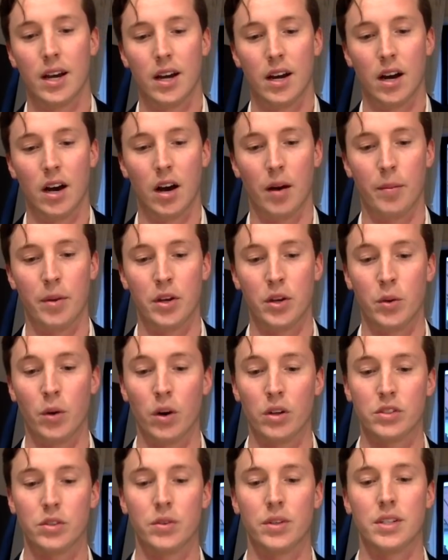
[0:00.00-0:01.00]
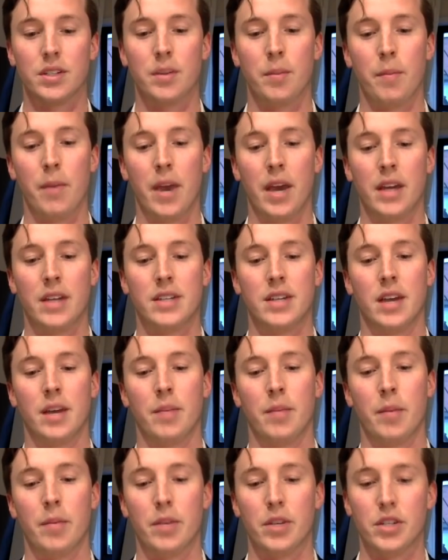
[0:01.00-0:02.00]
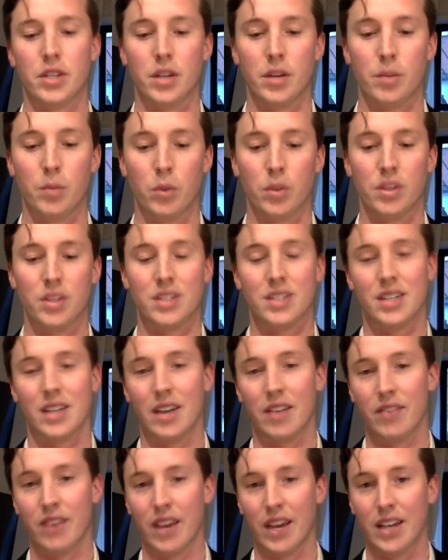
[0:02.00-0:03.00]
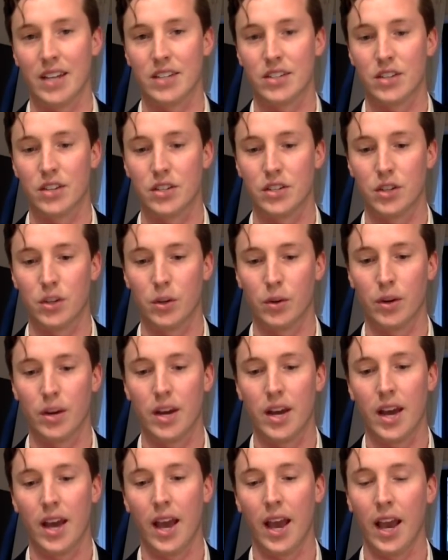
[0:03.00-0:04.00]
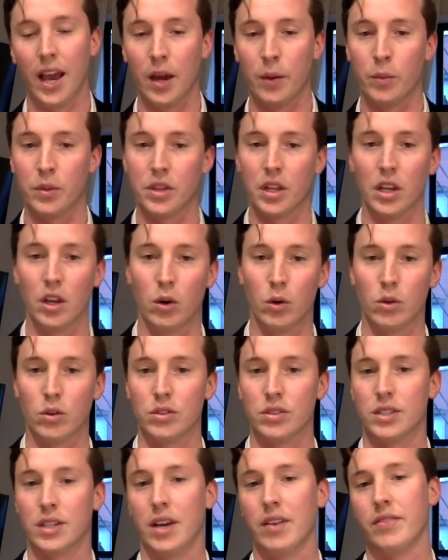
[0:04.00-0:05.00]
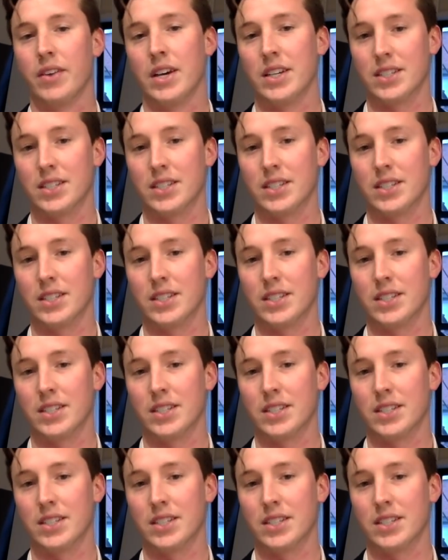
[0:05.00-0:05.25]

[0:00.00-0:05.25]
And you also need to maintain membership with the CFA Institute and with the local CFA